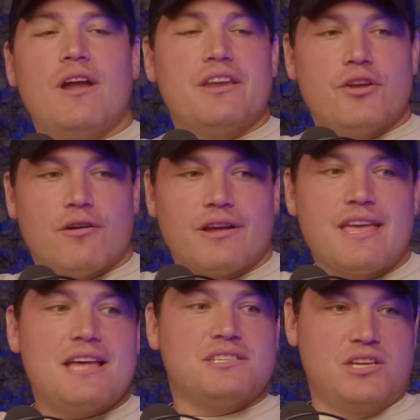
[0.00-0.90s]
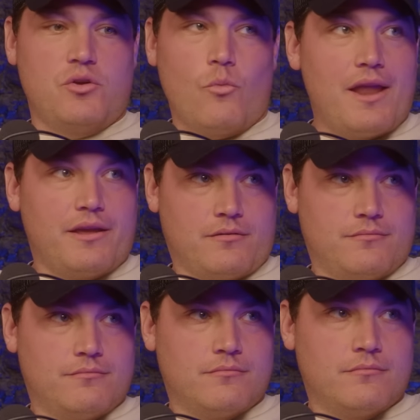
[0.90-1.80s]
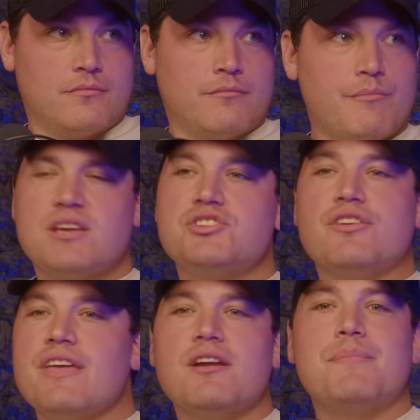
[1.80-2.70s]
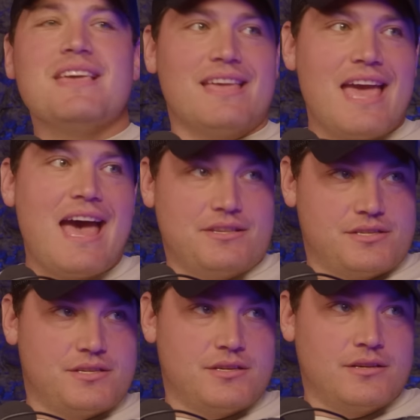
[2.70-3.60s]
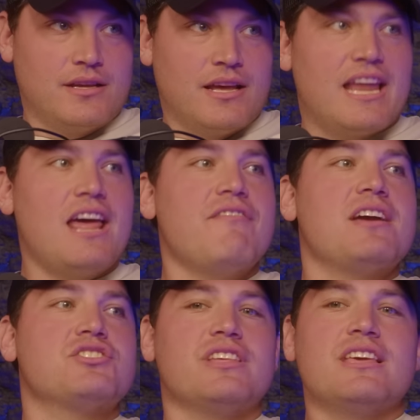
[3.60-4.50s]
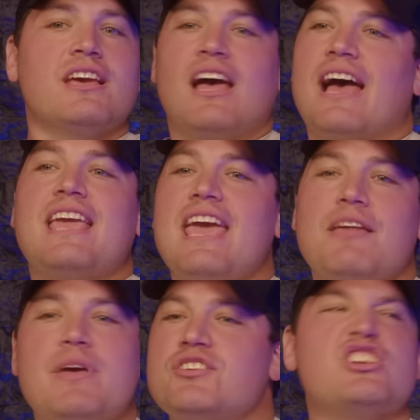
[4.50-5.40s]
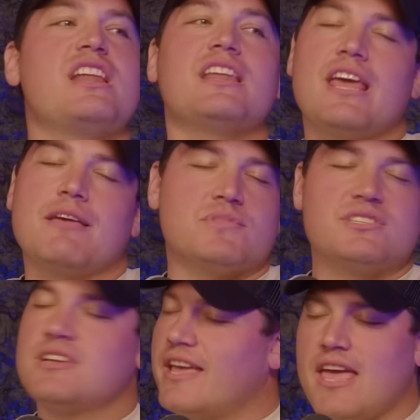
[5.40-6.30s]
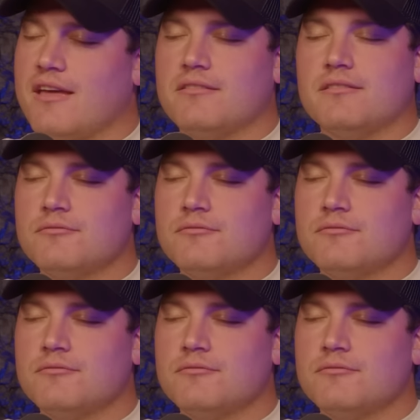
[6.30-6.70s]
and you're a guest at a wedding. Totally. Mm-hmm. Because you're there to be a guest. And I've actually, I can't mention any names. I can't.